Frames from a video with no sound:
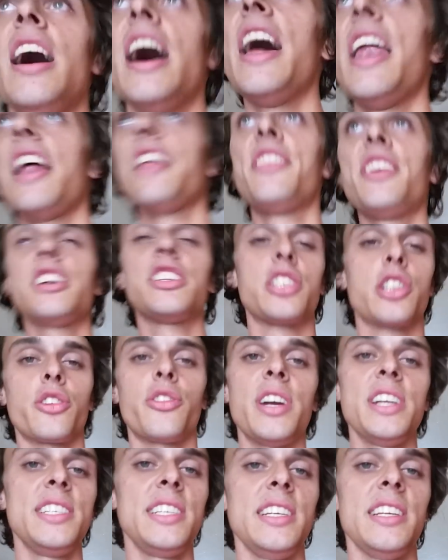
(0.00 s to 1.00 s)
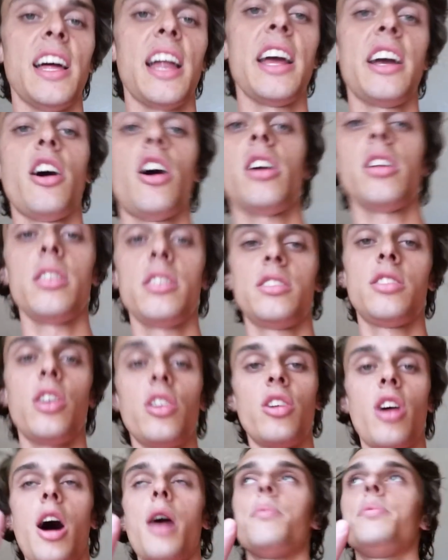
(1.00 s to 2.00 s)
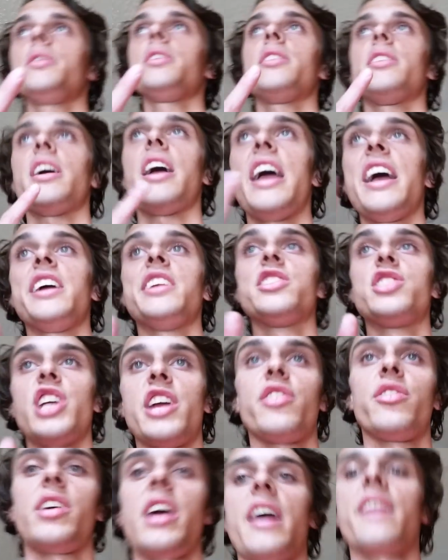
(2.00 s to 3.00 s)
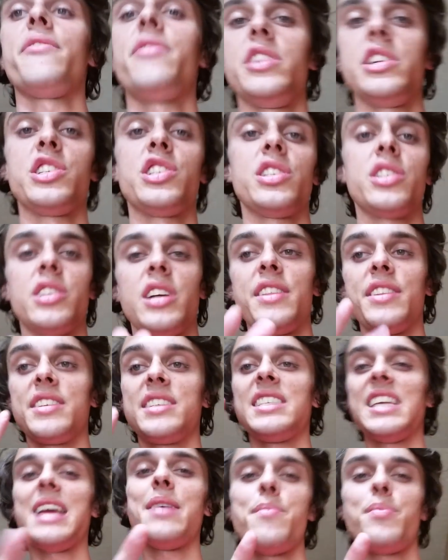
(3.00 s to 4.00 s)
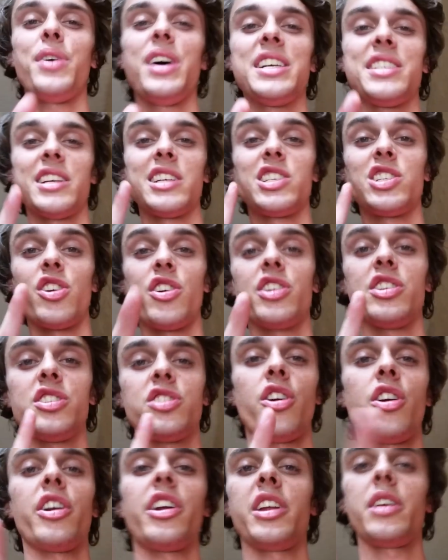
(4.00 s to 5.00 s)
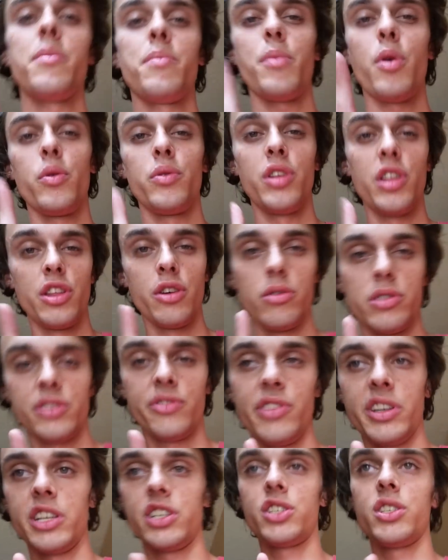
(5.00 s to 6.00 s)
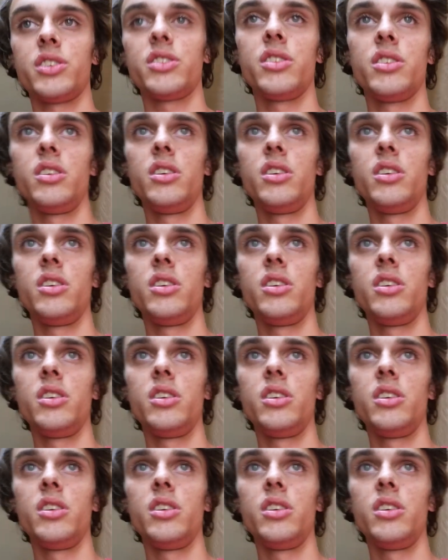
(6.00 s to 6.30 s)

And I think it's crazy I caught tilapia and channel catfish at the same place I started targeting both of those fish.